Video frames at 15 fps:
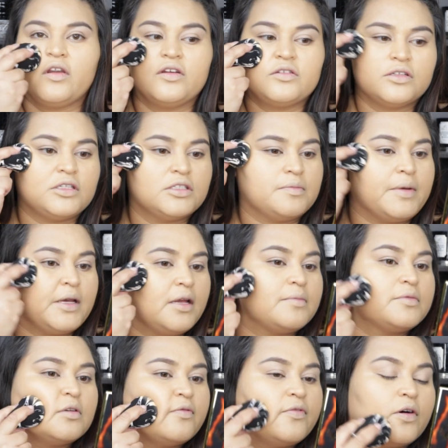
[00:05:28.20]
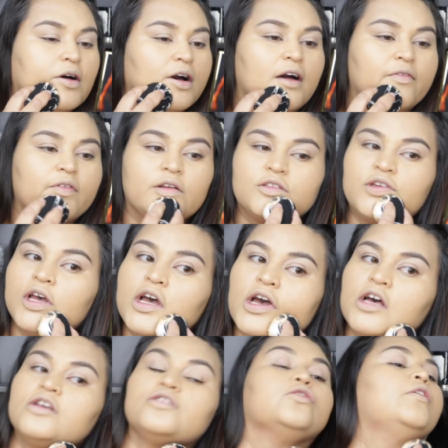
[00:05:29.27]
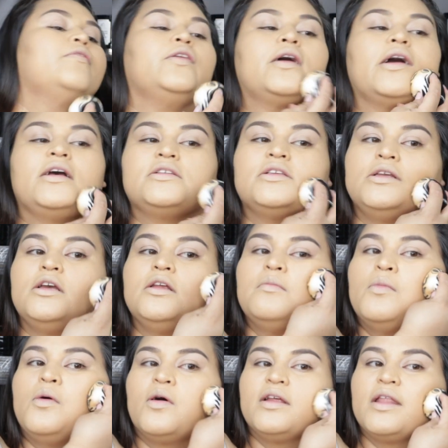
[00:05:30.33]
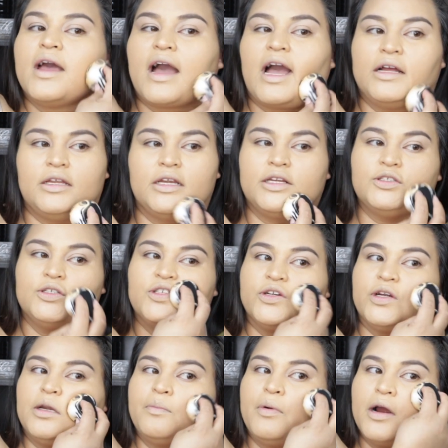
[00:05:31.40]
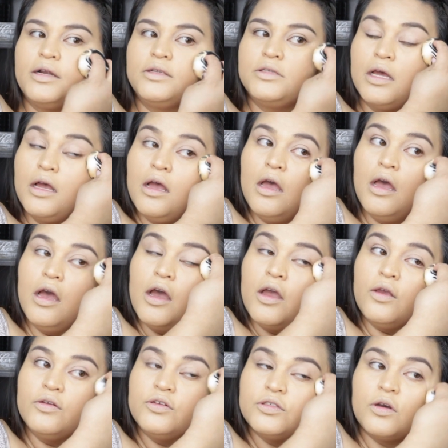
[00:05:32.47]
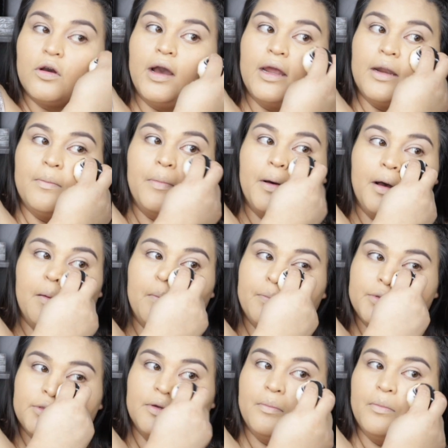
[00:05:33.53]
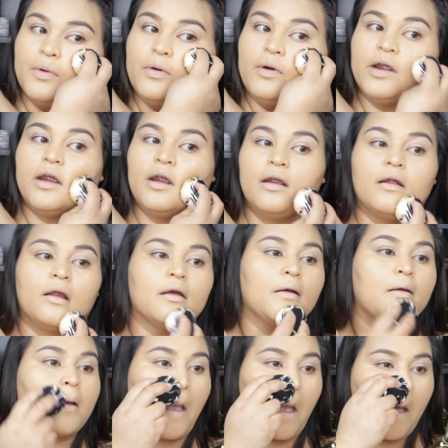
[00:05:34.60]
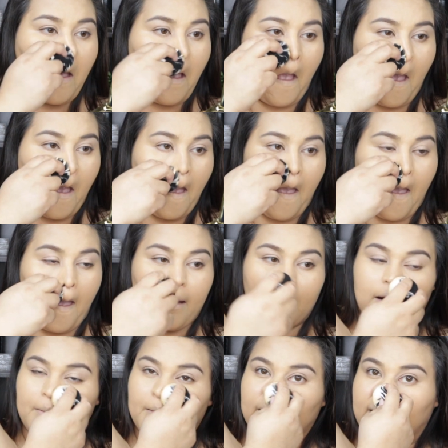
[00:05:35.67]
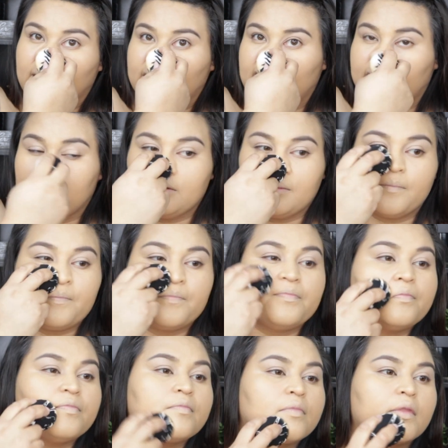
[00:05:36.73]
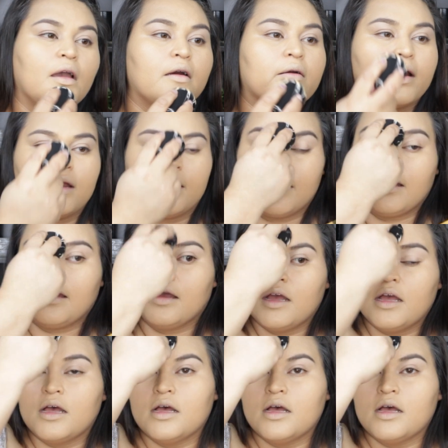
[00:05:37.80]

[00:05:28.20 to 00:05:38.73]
foundation is medium to full coverage, so if you guys need more like I did in just certain parts, you just go ahead and pump some more and apply this. Alrighty,